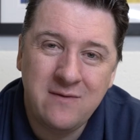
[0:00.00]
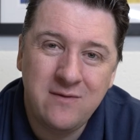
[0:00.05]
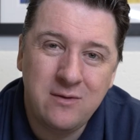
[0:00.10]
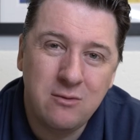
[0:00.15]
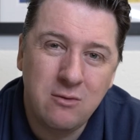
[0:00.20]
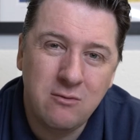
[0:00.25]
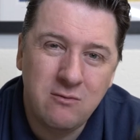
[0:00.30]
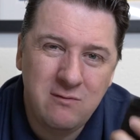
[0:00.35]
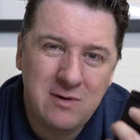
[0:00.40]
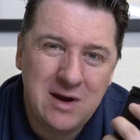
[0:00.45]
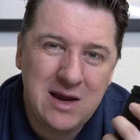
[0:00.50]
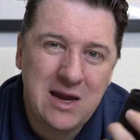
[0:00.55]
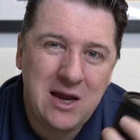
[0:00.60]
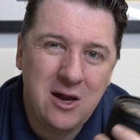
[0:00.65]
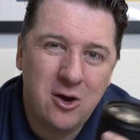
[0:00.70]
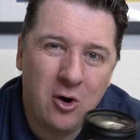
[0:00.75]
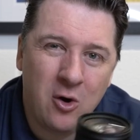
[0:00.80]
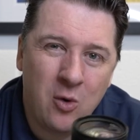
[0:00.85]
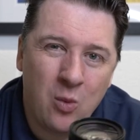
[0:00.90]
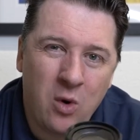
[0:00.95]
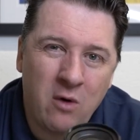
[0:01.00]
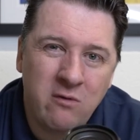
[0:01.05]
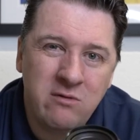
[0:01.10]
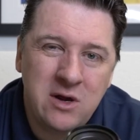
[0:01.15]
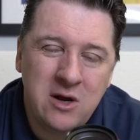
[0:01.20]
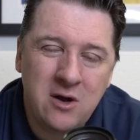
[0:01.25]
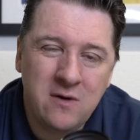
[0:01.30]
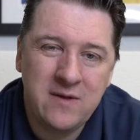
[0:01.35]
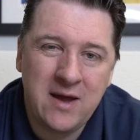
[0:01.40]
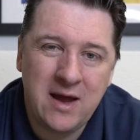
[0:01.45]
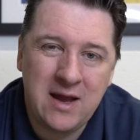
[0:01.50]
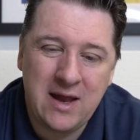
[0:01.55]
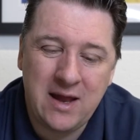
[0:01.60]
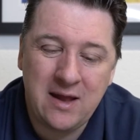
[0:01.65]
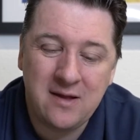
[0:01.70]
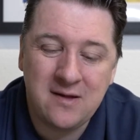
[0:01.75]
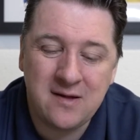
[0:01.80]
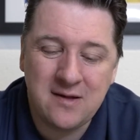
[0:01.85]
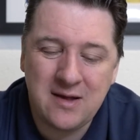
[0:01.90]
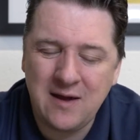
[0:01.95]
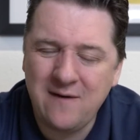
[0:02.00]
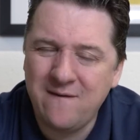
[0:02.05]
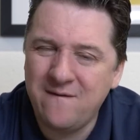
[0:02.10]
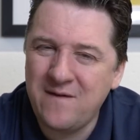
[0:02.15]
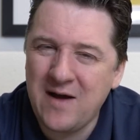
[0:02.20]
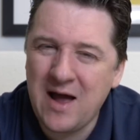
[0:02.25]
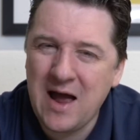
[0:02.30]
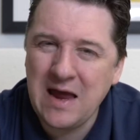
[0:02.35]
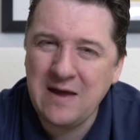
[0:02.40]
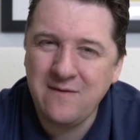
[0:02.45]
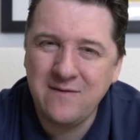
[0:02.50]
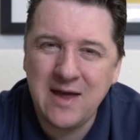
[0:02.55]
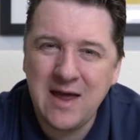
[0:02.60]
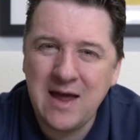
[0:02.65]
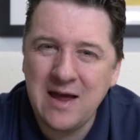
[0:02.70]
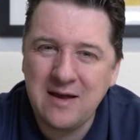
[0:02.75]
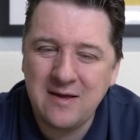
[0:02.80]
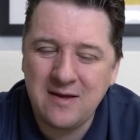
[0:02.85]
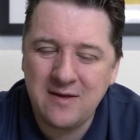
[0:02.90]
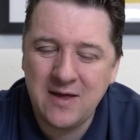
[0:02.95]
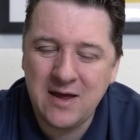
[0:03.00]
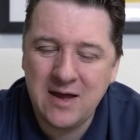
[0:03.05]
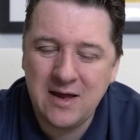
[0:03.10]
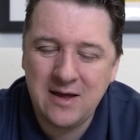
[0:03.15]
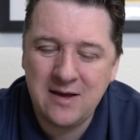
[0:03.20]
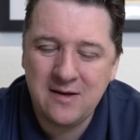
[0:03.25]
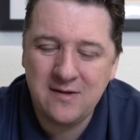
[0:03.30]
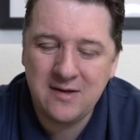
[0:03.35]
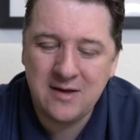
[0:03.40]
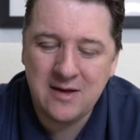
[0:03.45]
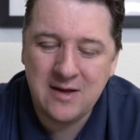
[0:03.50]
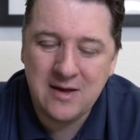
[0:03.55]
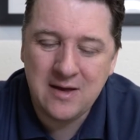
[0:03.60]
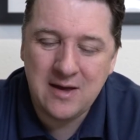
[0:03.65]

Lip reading: give you a really long warranty on their lens. It's like 5 years, I think it is,